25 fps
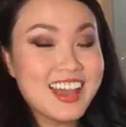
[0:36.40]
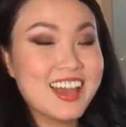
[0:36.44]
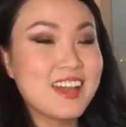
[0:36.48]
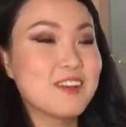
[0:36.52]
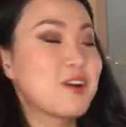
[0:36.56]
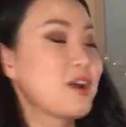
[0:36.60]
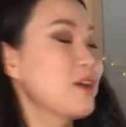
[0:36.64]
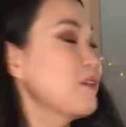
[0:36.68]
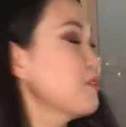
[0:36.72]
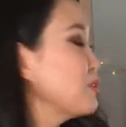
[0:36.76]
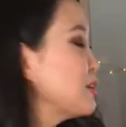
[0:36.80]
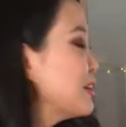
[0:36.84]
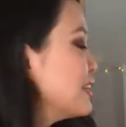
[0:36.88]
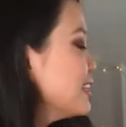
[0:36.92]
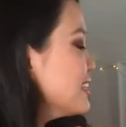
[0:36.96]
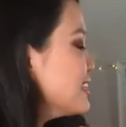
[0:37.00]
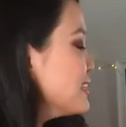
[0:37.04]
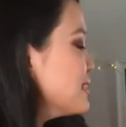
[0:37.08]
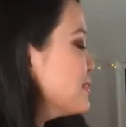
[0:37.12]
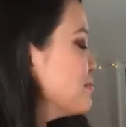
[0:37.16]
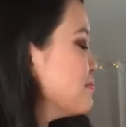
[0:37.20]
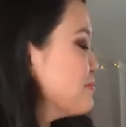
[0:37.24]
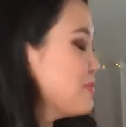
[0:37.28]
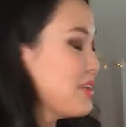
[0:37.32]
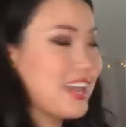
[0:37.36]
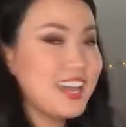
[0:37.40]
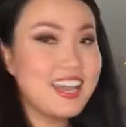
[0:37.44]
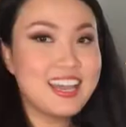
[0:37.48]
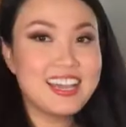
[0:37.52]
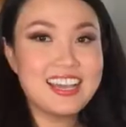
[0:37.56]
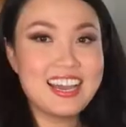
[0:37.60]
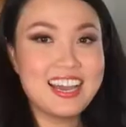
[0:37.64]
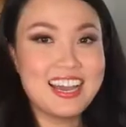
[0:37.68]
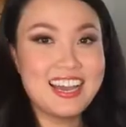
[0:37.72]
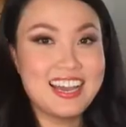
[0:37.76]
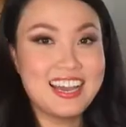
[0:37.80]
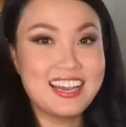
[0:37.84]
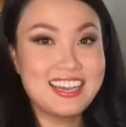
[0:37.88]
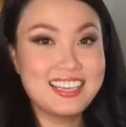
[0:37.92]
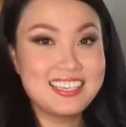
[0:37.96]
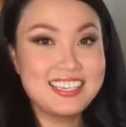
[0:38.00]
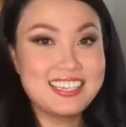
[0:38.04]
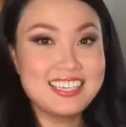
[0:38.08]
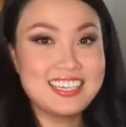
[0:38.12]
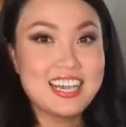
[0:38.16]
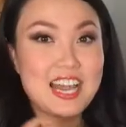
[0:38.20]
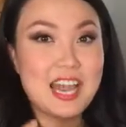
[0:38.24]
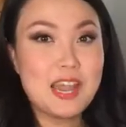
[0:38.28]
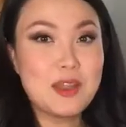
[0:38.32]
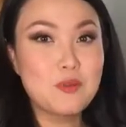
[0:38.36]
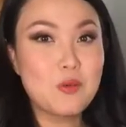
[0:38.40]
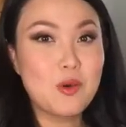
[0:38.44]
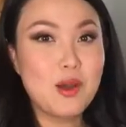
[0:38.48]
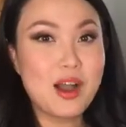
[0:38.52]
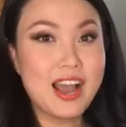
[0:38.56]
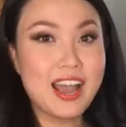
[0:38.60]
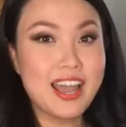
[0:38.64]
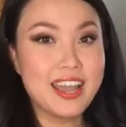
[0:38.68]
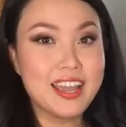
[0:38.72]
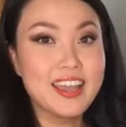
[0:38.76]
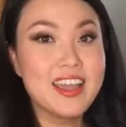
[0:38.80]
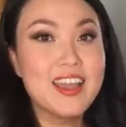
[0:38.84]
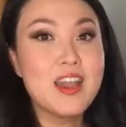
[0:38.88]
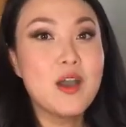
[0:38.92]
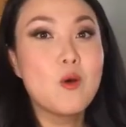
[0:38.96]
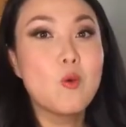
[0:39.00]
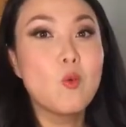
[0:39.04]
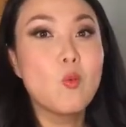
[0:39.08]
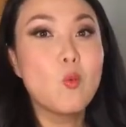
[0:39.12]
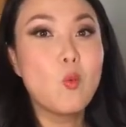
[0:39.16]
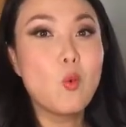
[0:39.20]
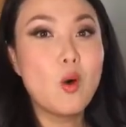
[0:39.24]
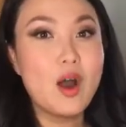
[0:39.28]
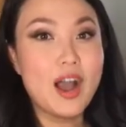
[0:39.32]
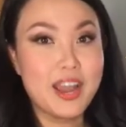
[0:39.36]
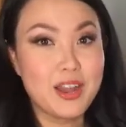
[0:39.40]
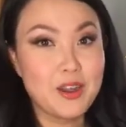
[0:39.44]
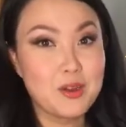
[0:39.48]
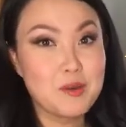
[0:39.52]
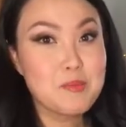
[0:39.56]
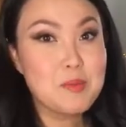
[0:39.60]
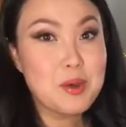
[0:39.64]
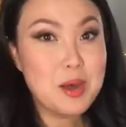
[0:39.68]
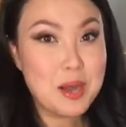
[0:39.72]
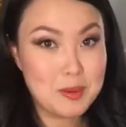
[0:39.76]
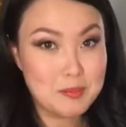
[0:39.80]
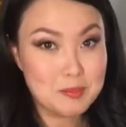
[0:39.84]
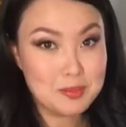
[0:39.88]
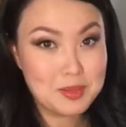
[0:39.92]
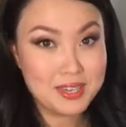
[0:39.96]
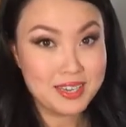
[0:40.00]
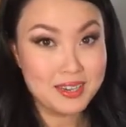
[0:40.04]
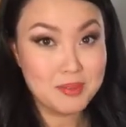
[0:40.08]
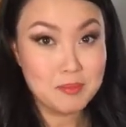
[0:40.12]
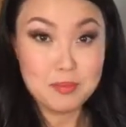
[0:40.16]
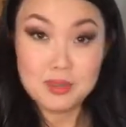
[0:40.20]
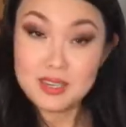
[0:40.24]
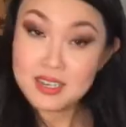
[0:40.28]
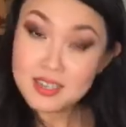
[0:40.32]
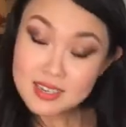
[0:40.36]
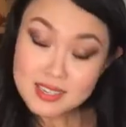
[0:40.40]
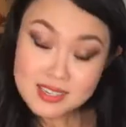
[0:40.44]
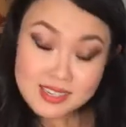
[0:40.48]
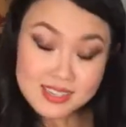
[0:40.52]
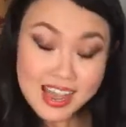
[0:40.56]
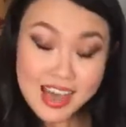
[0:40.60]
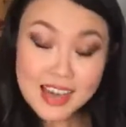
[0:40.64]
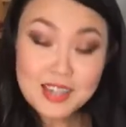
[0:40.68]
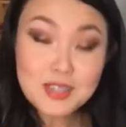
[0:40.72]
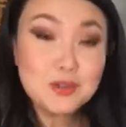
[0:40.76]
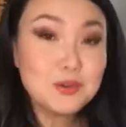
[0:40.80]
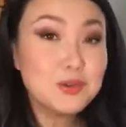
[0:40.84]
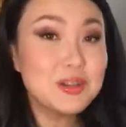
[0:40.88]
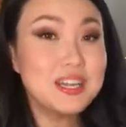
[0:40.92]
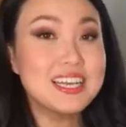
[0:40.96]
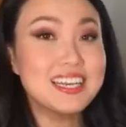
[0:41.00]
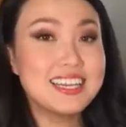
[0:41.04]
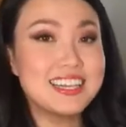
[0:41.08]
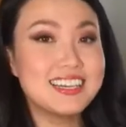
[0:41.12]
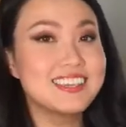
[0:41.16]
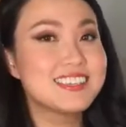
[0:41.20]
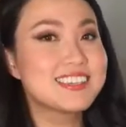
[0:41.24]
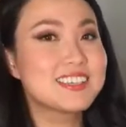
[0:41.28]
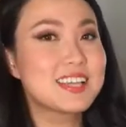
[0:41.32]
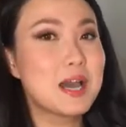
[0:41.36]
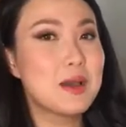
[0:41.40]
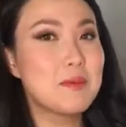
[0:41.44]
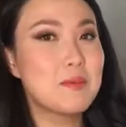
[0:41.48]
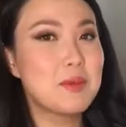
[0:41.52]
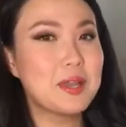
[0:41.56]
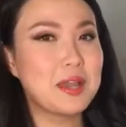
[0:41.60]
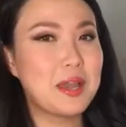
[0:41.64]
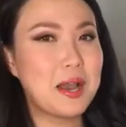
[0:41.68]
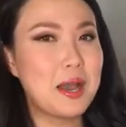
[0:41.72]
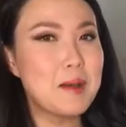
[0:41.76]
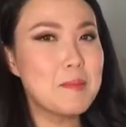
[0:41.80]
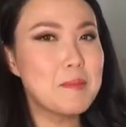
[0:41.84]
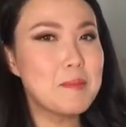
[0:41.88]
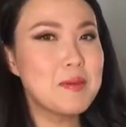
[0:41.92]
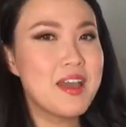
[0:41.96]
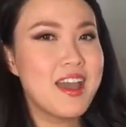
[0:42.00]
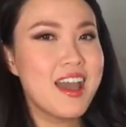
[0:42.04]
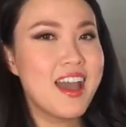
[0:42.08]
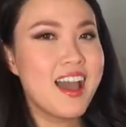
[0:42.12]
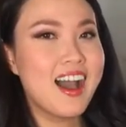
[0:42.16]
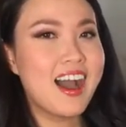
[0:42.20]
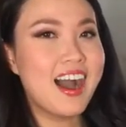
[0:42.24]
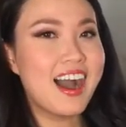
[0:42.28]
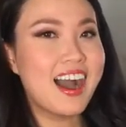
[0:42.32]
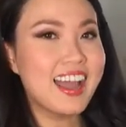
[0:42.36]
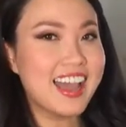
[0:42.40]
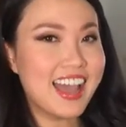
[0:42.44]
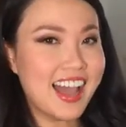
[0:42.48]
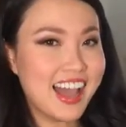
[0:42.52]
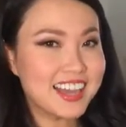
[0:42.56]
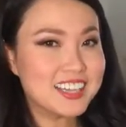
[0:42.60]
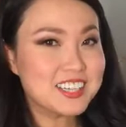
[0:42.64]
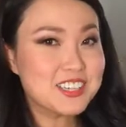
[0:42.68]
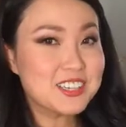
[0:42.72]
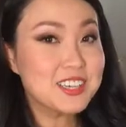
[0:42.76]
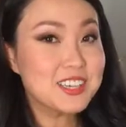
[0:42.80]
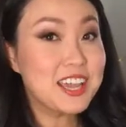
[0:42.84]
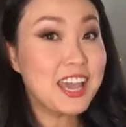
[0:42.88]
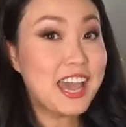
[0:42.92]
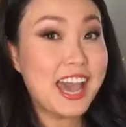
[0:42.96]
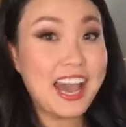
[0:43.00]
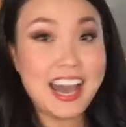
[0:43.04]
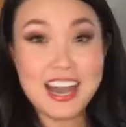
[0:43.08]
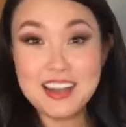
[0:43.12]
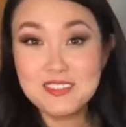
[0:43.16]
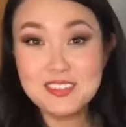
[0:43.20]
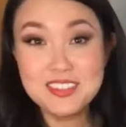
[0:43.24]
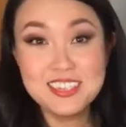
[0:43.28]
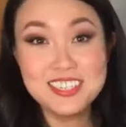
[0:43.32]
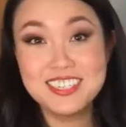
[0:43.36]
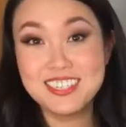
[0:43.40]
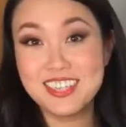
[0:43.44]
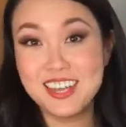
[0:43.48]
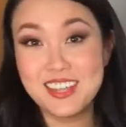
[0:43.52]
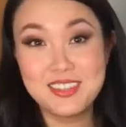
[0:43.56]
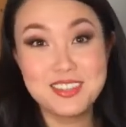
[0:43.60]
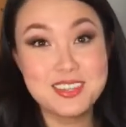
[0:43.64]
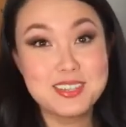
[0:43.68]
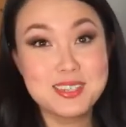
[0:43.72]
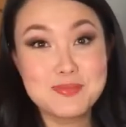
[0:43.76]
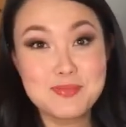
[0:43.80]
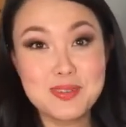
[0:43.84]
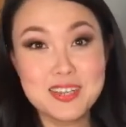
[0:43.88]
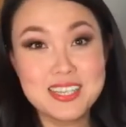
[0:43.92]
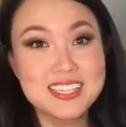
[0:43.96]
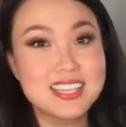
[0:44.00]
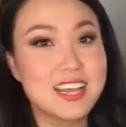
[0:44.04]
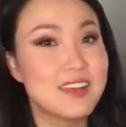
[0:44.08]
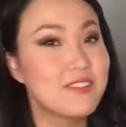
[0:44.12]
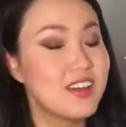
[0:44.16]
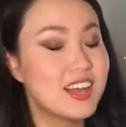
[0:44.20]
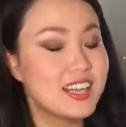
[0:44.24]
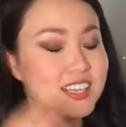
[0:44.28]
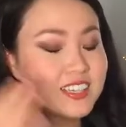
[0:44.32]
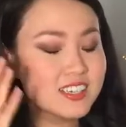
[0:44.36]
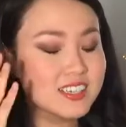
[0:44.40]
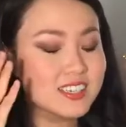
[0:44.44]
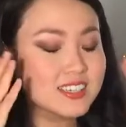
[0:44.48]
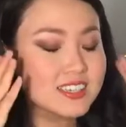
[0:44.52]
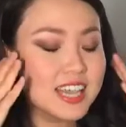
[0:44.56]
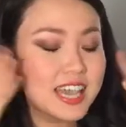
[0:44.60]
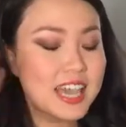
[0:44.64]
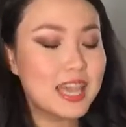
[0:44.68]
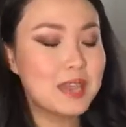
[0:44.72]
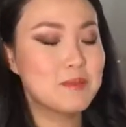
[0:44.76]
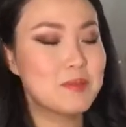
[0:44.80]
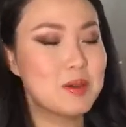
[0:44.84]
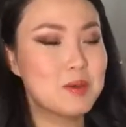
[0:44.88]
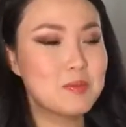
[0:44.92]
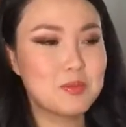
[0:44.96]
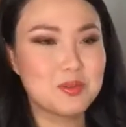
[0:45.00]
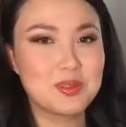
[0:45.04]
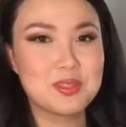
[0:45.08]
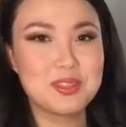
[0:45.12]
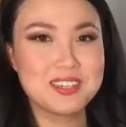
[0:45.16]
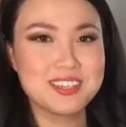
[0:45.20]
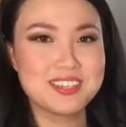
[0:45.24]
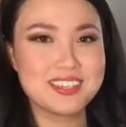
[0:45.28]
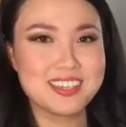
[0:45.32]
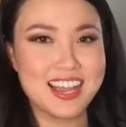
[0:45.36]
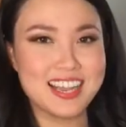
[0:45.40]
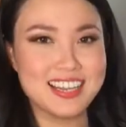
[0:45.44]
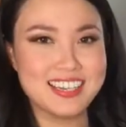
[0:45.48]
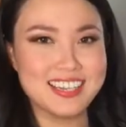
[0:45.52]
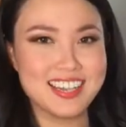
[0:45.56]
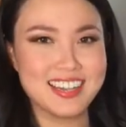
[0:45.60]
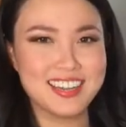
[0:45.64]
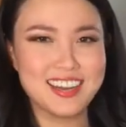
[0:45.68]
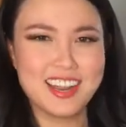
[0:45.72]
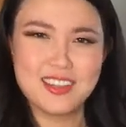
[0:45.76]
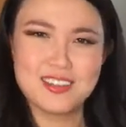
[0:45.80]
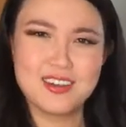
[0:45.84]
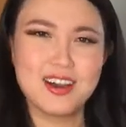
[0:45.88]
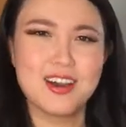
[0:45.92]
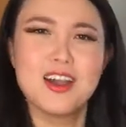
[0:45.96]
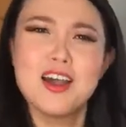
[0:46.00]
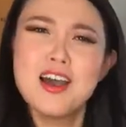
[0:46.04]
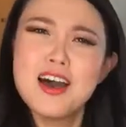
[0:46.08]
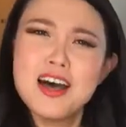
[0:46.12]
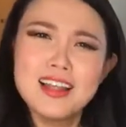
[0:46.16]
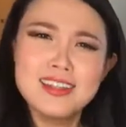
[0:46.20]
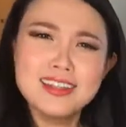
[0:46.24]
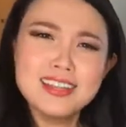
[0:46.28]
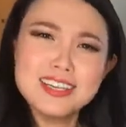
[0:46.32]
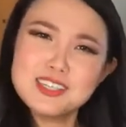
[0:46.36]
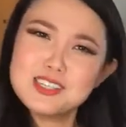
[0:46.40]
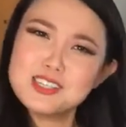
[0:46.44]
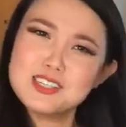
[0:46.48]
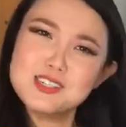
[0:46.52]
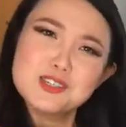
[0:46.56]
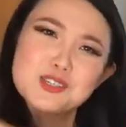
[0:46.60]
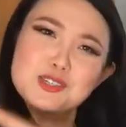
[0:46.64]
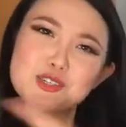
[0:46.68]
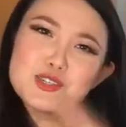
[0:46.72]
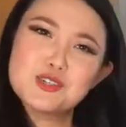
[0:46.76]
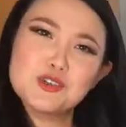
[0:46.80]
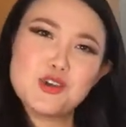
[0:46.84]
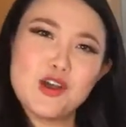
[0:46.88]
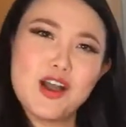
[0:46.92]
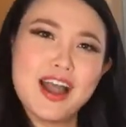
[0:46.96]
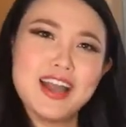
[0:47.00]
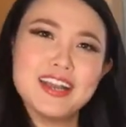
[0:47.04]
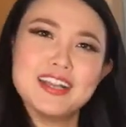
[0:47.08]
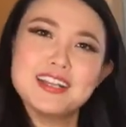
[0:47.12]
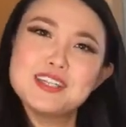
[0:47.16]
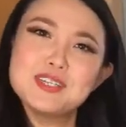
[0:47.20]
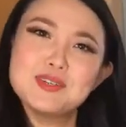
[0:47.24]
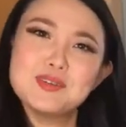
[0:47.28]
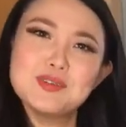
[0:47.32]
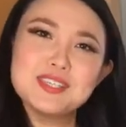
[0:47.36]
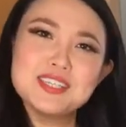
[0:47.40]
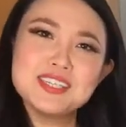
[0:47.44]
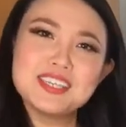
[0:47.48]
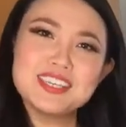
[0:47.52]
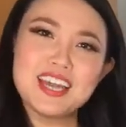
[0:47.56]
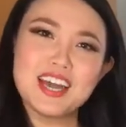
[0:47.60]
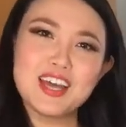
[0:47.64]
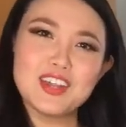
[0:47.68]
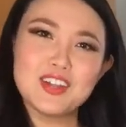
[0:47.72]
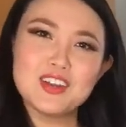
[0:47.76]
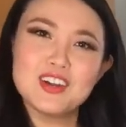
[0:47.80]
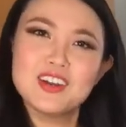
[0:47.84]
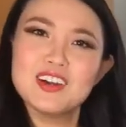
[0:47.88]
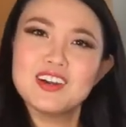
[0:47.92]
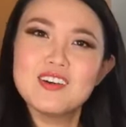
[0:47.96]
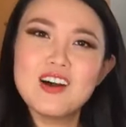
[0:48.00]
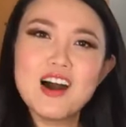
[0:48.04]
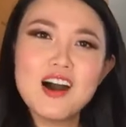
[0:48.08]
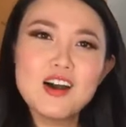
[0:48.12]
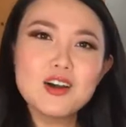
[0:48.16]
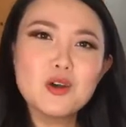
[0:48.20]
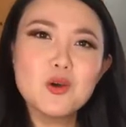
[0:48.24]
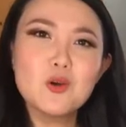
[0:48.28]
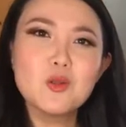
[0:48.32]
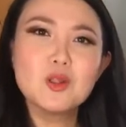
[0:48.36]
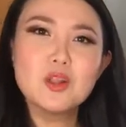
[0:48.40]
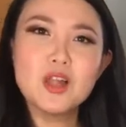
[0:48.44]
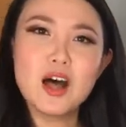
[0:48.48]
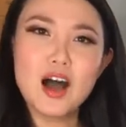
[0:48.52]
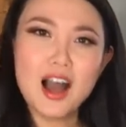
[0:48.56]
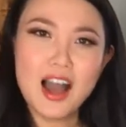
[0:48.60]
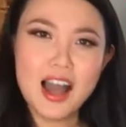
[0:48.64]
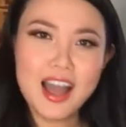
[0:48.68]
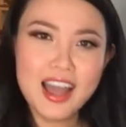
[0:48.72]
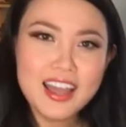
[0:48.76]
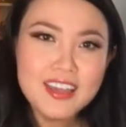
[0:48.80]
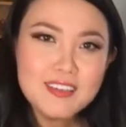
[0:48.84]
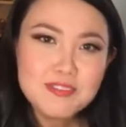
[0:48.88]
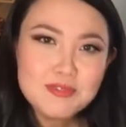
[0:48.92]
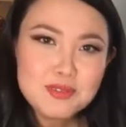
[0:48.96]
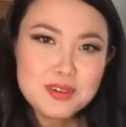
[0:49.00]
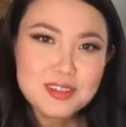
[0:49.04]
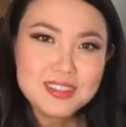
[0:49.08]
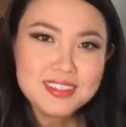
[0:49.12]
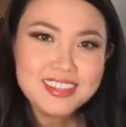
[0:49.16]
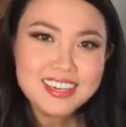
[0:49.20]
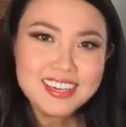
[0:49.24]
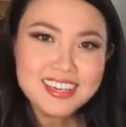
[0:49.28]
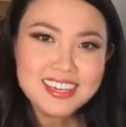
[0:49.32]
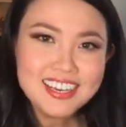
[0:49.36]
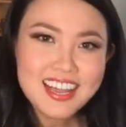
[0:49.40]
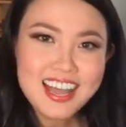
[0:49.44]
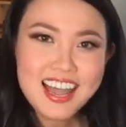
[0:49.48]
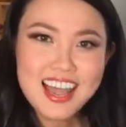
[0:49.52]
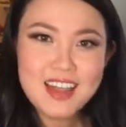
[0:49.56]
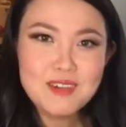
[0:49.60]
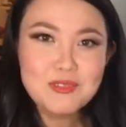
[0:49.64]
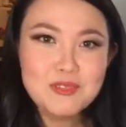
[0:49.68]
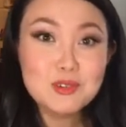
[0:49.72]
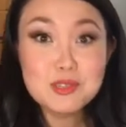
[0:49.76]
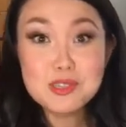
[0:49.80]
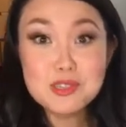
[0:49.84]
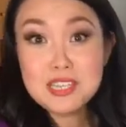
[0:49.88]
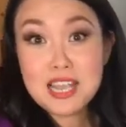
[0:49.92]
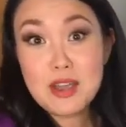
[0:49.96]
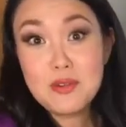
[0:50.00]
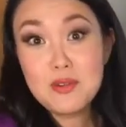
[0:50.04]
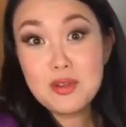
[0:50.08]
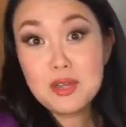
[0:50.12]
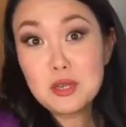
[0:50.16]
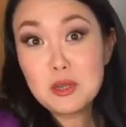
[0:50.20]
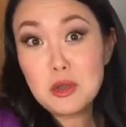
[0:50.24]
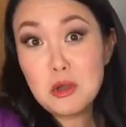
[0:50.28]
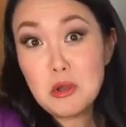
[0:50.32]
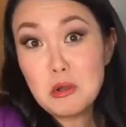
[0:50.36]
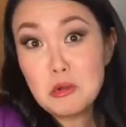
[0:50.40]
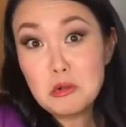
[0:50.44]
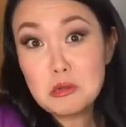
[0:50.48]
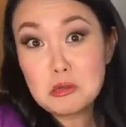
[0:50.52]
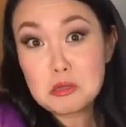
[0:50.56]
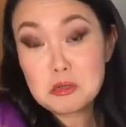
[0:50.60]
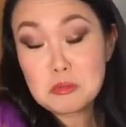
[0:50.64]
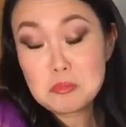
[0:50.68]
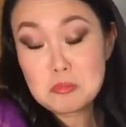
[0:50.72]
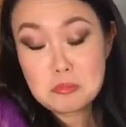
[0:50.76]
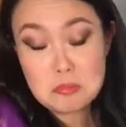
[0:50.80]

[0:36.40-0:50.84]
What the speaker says: I wanted to make a DIY wire pumpkin because Halloween is coming up. I actually haven't done this myself. I just came up with this idea and I thought, let's just try to do it together. I'll go live with it and we'll see how it goes.